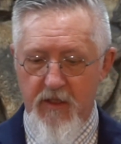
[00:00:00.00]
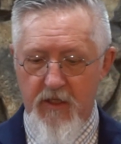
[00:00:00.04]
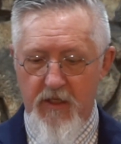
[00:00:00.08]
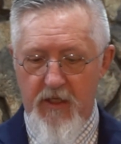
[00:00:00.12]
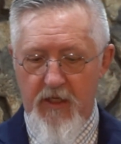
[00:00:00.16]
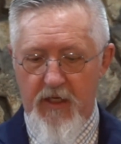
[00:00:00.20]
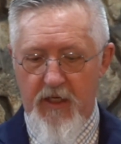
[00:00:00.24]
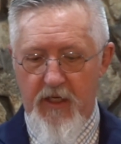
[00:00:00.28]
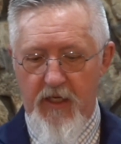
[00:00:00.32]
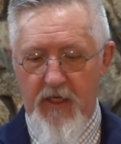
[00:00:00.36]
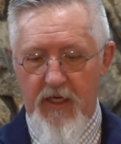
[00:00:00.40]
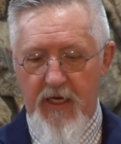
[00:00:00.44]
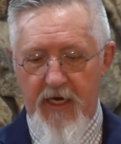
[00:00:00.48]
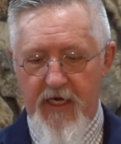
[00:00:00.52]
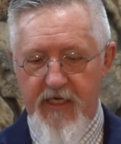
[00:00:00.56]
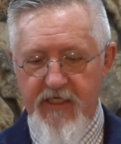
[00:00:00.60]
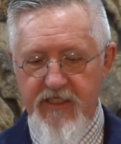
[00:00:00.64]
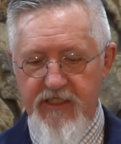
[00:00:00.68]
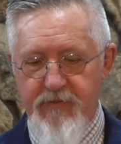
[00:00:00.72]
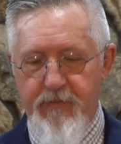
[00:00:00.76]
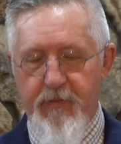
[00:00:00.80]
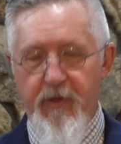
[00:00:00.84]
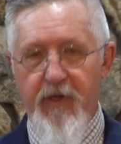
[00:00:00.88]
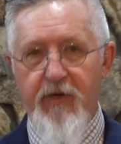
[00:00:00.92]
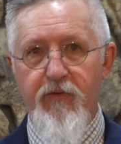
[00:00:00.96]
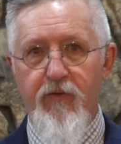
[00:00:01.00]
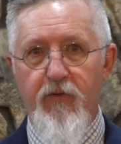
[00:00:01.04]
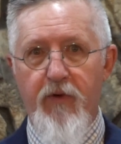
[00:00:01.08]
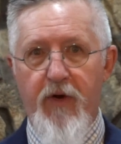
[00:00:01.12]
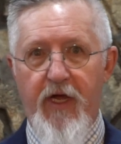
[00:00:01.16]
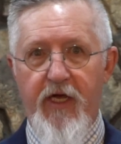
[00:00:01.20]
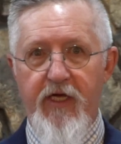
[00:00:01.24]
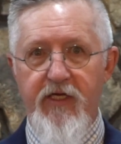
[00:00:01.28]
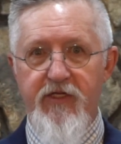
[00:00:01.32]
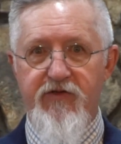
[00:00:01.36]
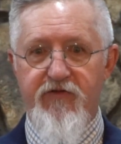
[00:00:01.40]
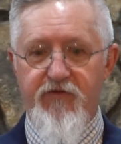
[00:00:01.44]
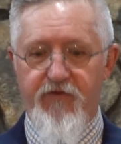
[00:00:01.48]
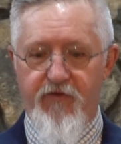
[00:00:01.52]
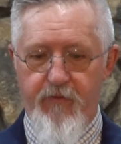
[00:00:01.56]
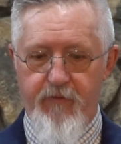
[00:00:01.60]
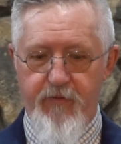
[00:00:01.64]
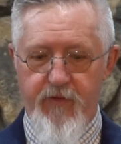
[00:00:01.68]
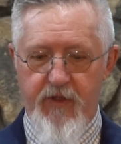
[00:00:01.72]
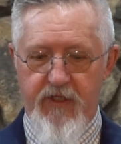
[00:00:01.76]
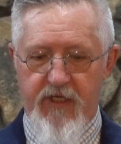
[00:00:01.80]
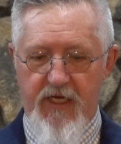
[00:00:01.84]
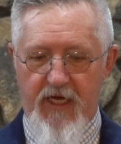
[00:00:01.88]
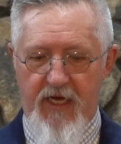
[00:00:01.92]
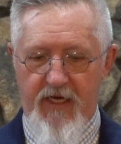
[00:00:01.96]
he has been raised from
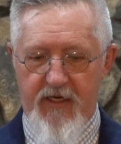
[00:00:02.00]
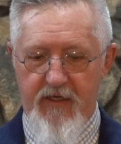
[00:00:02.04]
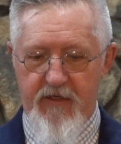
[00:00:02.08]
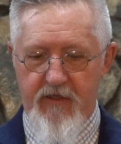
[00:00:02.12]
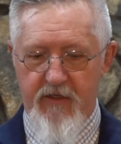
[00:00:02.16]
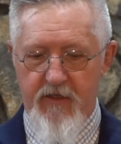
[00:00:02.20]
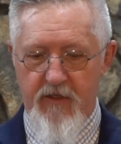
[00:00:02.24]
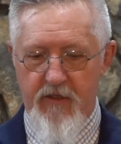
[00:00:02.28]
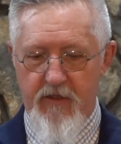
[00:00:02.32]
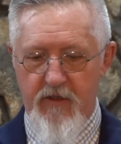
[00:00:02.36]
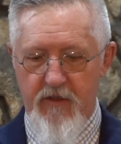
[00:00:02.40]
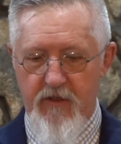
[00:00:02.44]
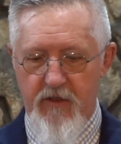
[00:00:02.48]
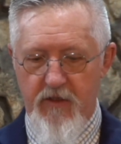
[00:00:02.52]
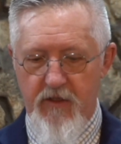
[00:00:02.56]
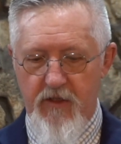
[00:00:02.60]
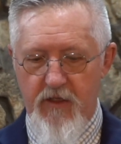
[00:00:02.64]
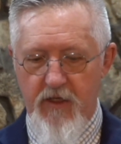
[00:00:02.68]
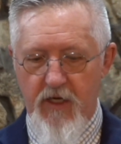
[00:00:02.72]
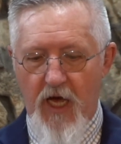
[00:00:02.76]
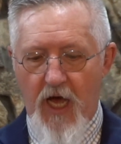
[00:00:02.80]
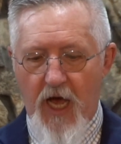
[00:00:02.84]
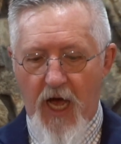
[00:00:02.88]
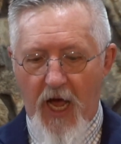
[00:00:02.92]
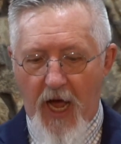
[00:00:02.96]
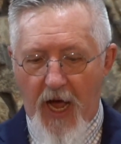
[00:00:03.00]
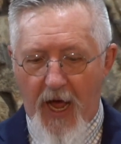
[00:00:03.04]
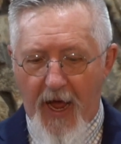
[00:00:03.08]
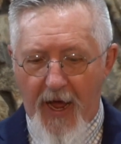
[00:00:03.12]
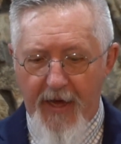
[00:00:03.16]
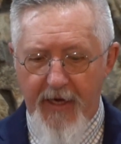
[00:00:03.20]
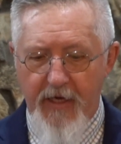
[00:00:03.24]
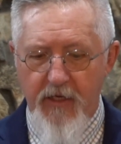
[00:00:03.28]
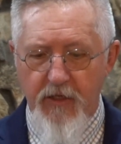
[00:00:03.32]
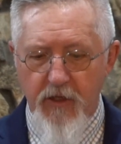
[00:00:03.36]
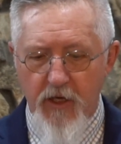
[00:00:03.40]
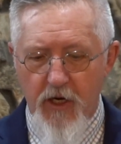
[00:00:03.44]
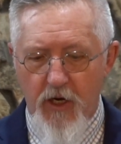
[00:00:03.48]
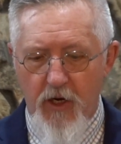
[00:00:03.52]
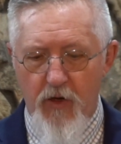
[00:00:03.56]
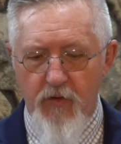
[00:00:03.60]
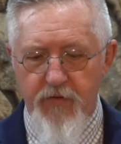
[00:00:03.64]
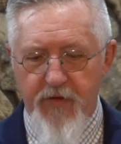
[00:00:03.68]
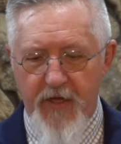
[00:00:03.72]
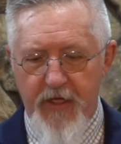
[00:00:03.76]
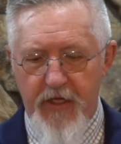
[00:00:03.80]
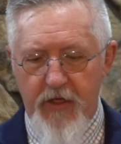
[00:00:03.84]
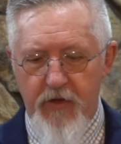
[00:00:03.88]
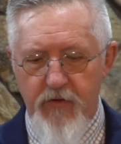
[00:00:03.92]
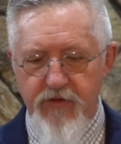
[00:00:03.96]
the dead. I know
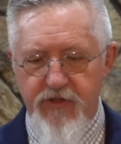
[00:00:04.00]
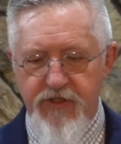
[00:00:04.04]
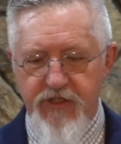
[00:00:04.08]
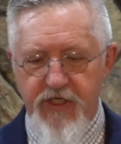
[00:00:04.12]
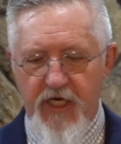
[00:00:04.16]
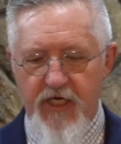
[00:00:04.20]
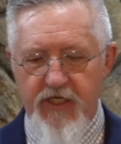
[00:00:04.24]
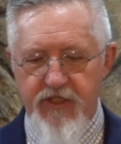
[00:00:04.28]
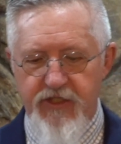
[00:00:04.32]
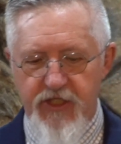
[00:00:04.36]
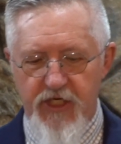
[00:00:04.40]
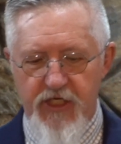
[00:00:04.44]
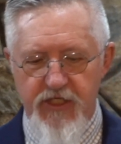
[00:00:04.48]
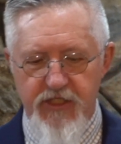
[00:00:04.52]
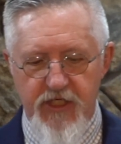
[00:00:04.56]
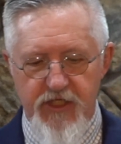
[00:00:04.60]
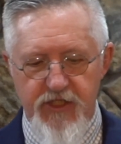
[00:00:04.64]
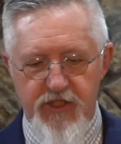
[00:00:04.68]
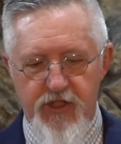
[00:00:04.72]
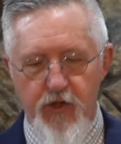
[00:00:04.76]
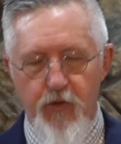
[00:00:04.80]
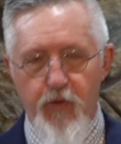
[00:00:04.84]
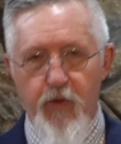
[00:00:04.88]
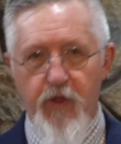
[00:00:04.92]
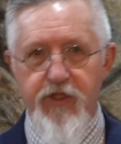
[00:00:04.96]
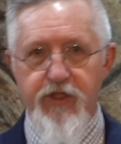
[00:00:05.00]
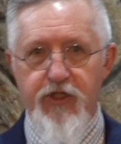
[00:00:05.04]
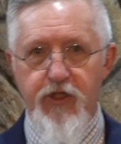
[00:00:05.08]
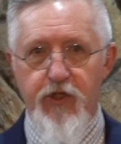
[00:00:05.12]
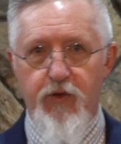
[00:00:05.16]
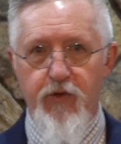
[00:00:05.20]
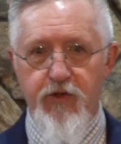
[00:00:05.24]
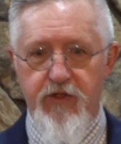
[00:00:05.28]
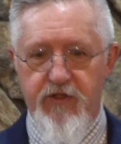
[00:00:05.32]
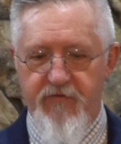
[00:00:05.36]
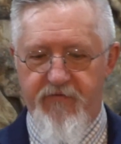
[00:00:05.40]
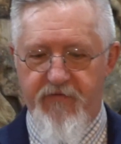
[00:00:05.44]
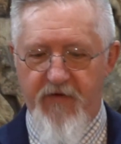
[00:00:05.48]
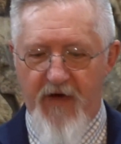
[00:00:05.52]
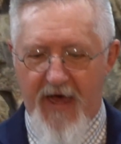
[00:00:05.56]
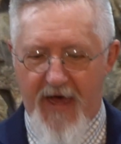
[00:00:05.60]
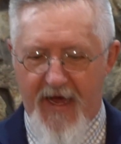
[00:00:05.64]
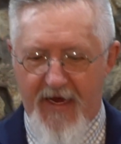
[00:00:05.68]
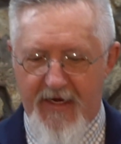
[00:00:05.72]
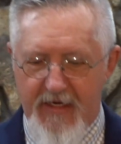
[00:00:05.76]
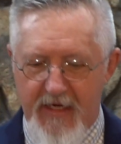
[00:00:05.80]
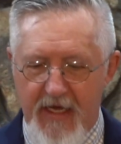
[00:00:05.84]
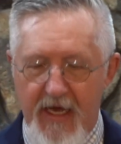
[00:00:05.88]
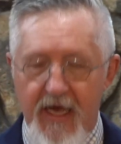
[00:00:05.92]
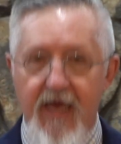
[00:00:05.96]
that you seek Jesus who was
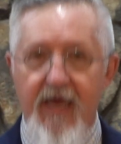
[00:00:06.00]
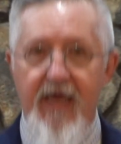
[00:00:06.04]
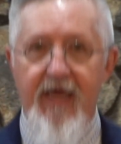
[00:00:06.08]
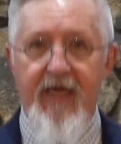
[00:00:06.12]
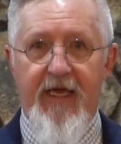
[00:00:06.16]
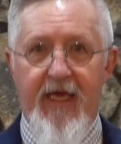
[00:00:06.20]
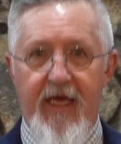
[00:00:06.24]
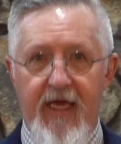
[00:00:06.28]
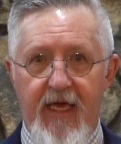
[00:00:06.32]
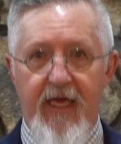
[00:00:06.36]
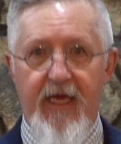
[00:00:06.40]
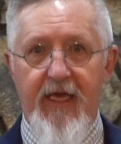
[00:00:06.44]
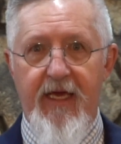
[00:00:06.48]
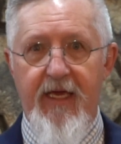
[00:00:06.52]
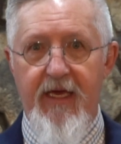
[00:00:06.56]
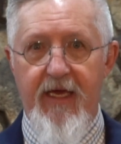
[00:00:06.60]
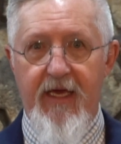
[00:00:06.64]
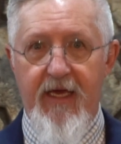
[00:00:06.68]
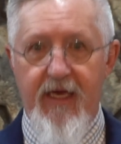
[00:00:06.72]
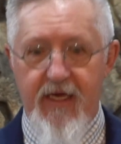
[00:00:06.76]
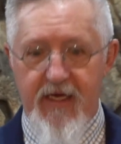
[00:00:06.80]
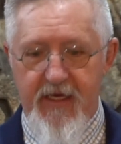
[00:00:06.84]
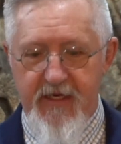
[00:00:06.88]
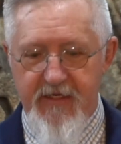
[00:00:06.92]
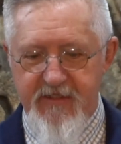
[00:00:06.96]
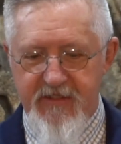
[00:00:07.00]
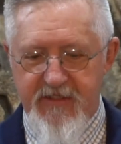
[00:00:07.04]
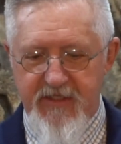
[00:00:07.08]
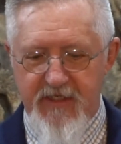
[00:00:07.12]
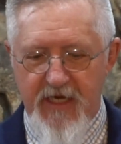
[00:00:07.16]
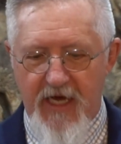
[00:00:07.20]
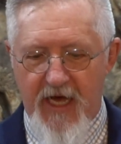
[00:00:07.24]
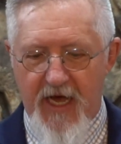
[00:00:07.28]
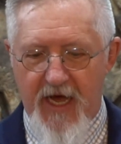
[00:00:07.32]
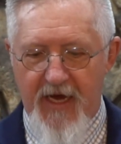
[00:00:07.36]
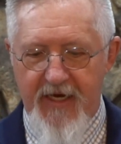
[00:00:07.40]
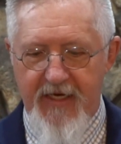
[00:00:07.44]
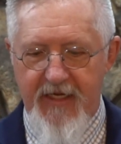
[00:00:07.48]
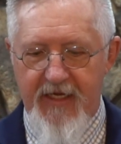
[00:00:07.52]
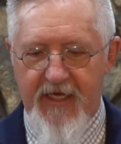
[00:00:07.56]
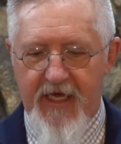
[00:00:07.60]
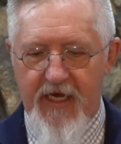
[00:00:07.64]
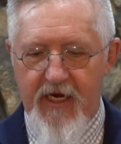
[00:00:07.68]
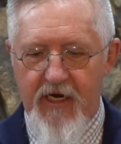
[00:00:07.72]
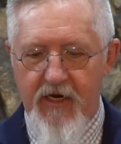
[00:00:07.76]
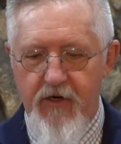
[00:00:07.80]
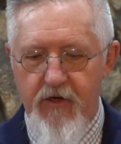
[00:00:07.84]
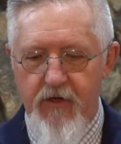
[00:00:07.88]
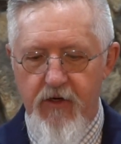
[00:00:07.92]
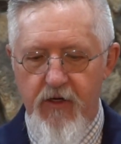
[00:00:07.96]
crucified. He is not
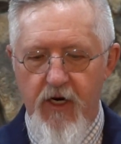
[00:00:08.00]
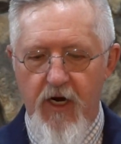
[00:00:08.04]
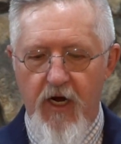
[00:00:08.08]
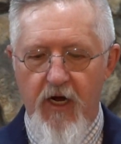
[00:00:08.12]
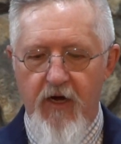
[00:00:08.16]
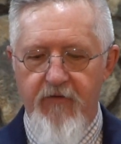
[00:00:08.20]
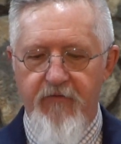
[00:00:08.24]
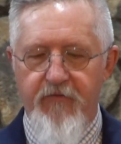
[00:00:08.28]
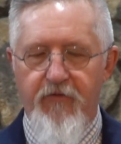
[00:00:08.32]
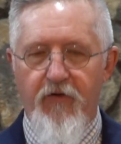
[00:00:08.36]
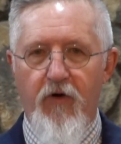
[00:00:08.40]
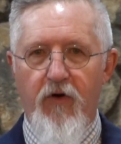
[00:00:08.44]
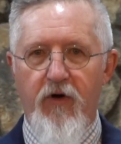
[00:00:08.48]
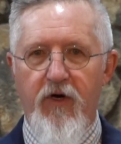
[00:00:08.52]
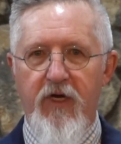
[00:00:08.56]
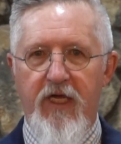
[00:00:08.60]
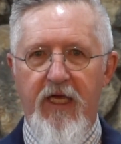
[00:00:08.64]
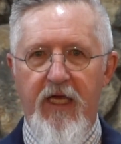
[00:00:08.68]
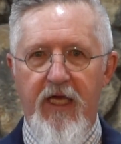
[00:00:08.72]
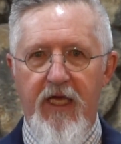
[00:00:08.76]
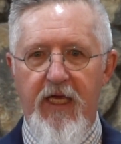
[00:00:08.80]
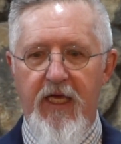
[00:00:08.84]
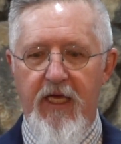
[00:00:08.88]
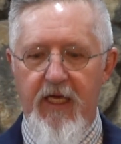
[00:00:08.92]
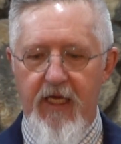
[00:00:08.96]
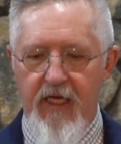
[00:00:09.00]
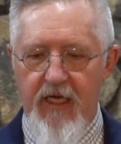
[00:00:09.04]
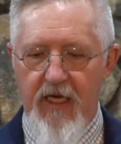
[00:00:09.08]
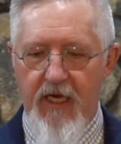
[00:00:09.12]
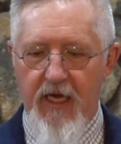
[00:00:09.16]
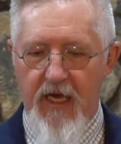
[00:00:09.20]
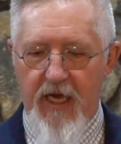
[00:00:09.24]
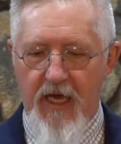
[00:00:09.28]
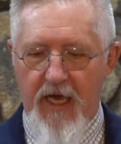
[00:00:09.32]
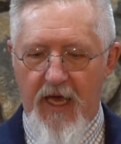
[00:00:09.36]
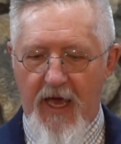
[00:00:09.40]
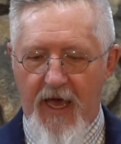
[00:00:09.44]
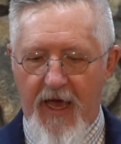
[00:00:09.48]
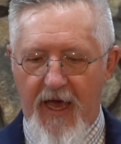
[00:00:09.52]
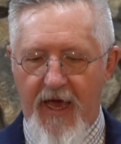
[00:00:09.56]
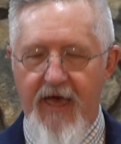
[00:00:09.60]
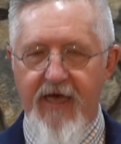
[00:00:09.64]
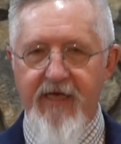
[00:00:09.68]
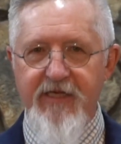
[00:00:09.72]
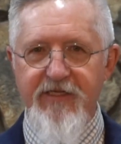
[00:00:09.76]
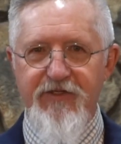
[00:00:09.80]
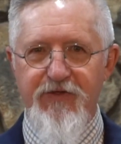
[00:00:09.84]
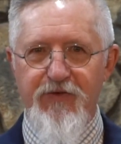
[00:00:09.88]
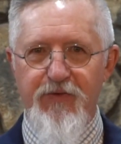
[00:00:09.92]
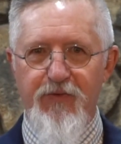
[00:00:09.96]
here, for he
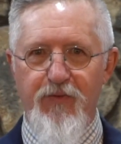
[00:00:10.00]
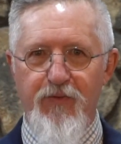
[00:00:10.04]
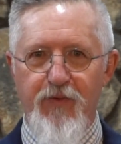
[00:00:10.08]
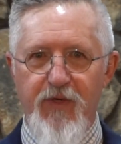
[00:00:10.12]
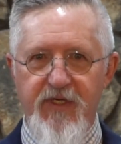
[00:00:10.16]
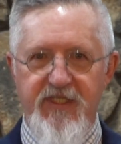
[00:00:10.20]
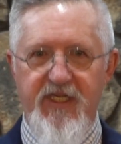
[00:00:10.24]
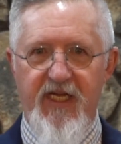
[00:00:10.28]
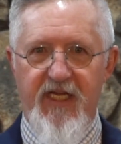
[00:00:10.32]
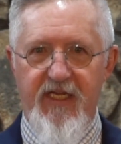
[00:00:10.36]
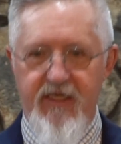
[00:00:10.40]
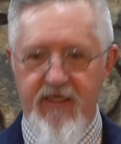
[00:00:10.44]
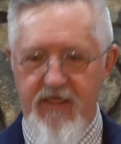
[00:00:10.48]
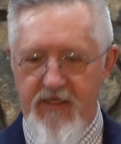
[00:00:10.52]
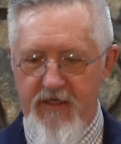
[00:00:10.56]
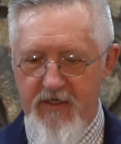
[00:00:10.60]
has risen,